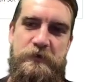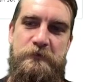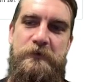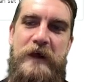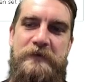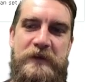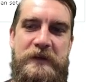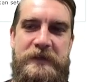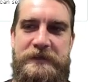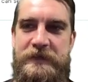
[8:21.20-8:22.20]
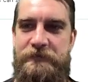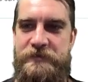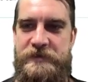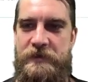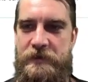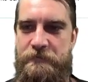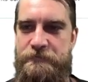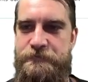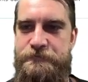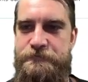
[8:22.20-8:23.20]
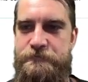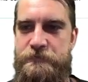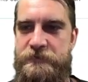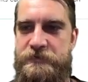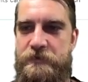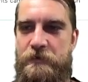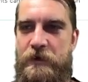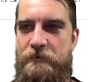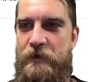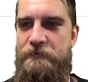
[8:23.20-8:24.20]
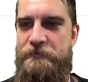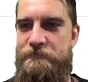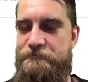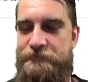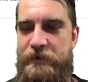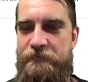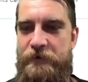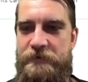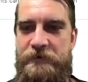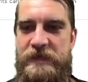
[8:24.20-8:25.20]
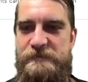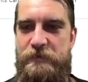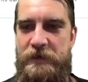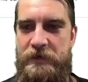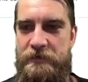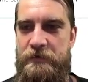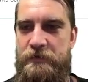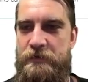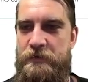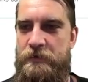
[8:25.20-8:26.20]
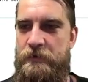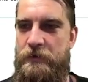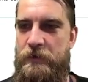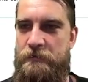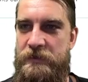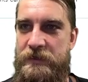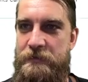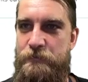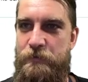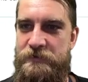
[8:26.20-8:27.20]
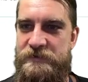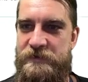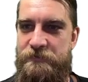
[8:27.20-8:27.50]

5 at any given time. So I've found that that's plenty. I'm going to import this